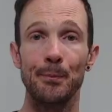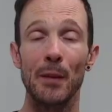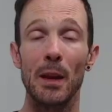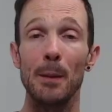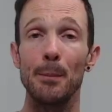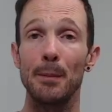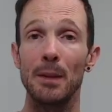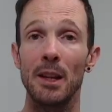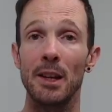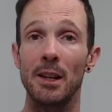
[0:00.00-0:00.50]

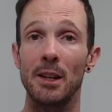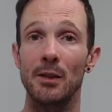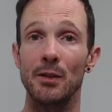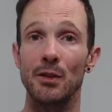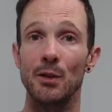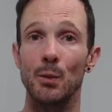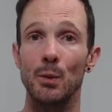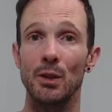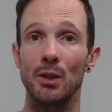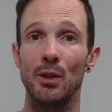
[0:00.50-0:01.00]
players
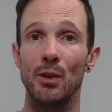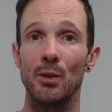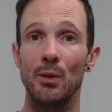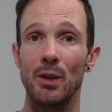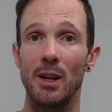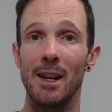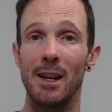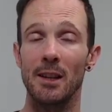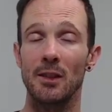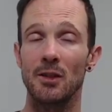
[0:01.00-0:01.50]
would go
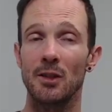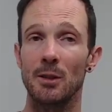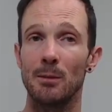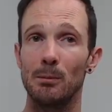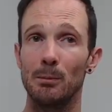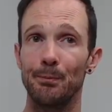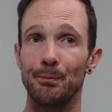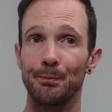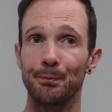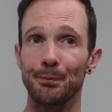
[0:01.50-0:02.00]
next.
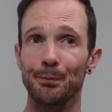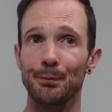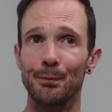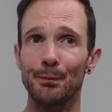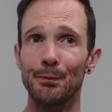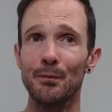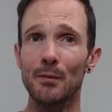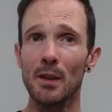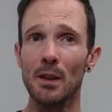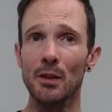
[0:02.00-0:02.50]

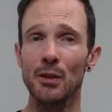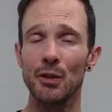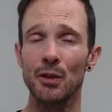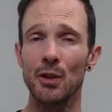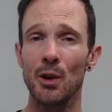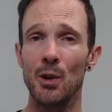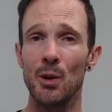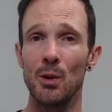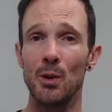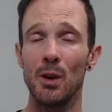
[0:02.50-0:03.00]

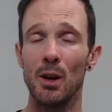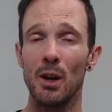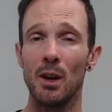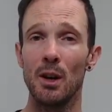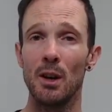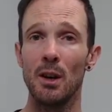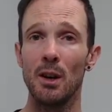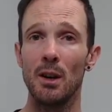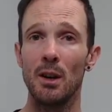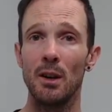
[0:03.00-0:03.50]
So,
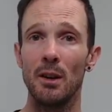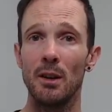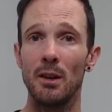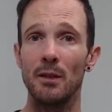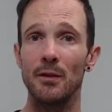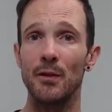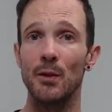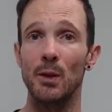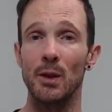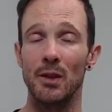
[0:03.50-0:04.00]

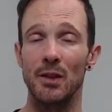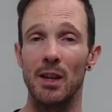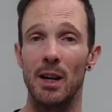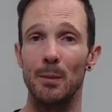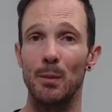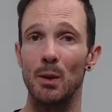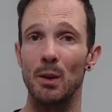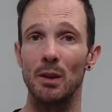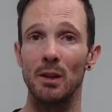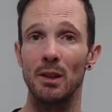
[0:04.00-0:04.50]
for
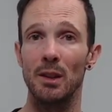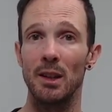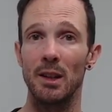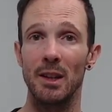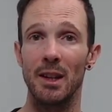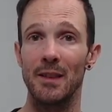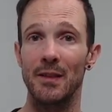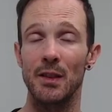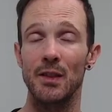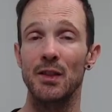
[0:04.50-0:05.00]
example,
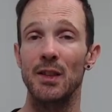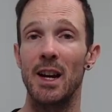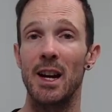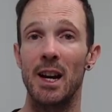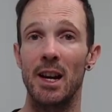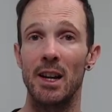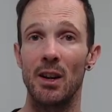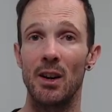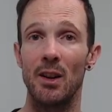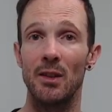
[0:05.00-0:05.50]
at the
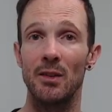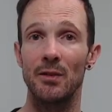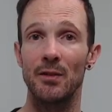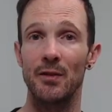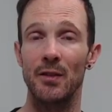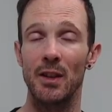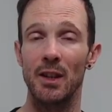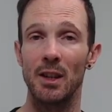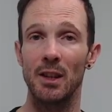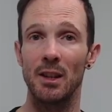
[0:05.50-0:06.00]
start of
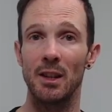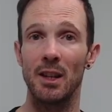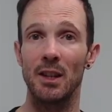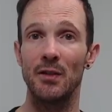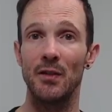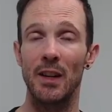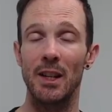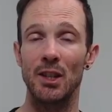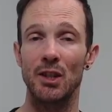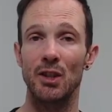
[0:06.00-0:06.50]
the
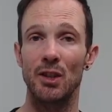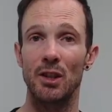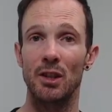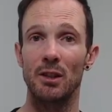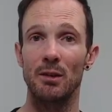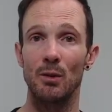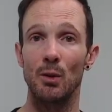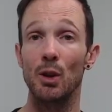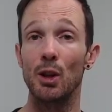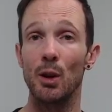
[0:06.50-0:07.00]
adventure,
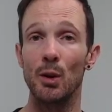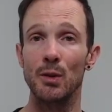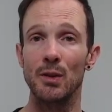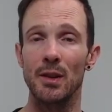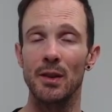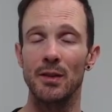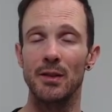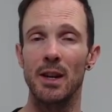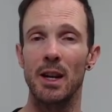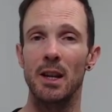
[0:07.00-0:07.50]
or close to the
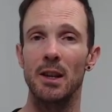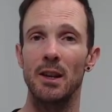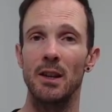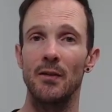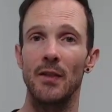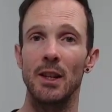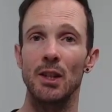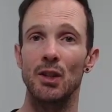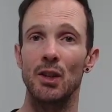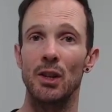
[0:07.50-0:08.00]
start of the
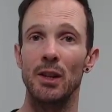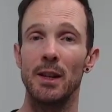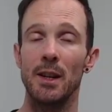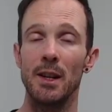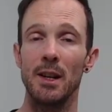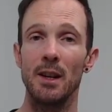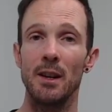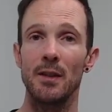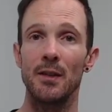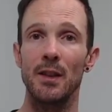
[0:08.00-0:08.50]
adventure,
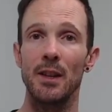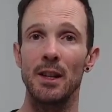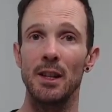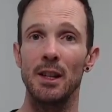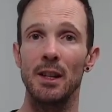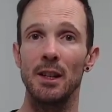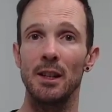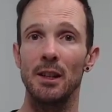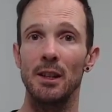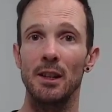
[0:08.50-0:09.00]

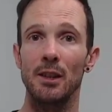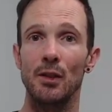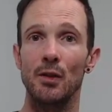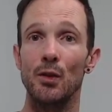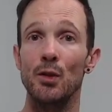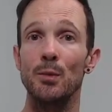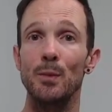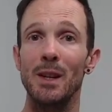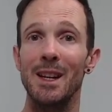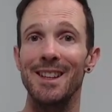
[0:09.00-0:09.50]
the
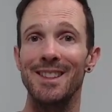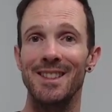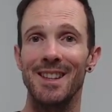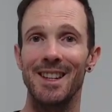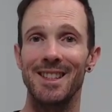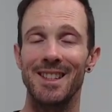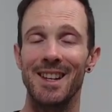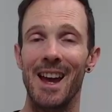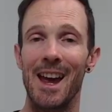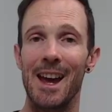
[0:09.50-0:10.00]
group gets
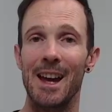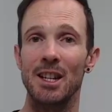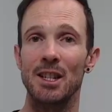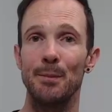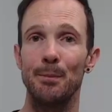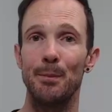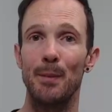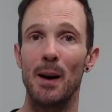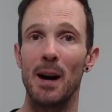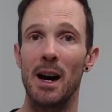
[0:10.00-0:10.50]

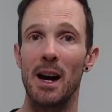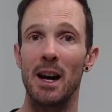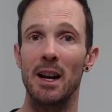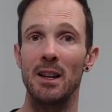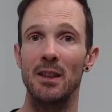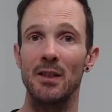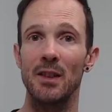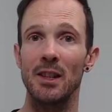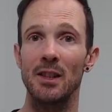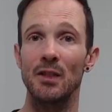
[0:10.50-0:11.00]
attacked by
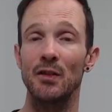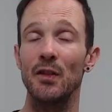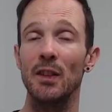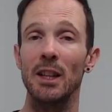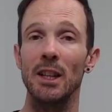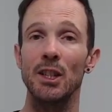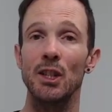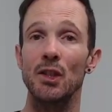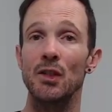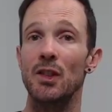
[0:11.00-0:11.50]
these
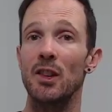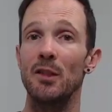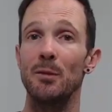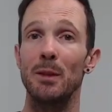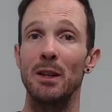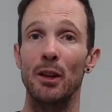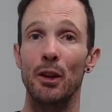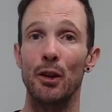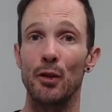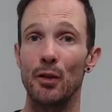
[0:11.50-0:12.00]
villagers that have
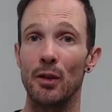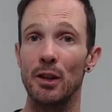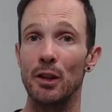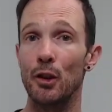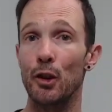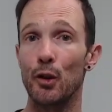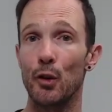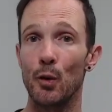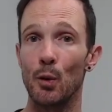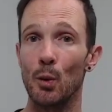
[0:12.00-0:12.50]
been
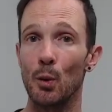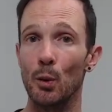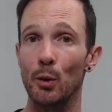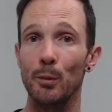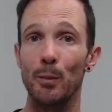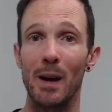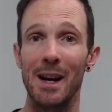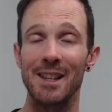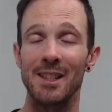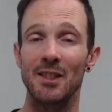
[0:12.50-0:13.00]
enthralled
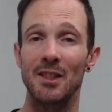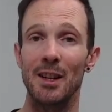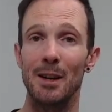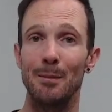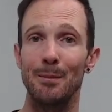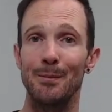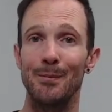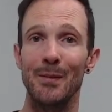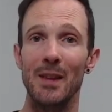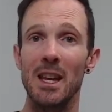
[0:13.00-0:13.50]
by
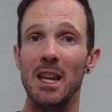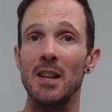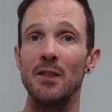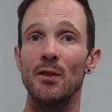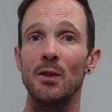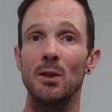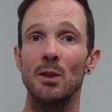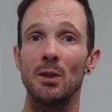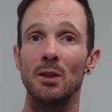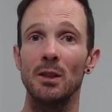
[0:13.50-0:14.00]
some
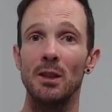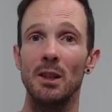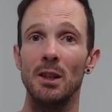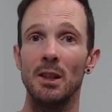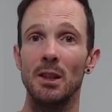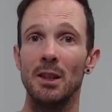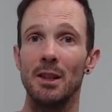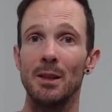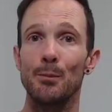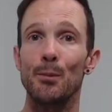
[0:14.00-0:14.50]
evil
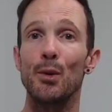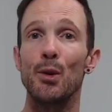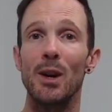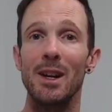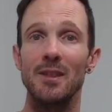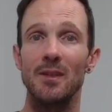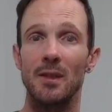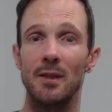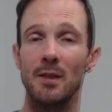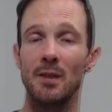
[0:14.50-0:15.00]

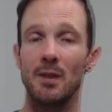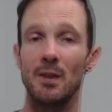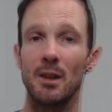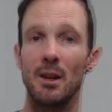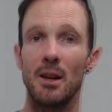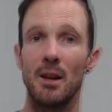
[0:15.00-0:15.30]
presence.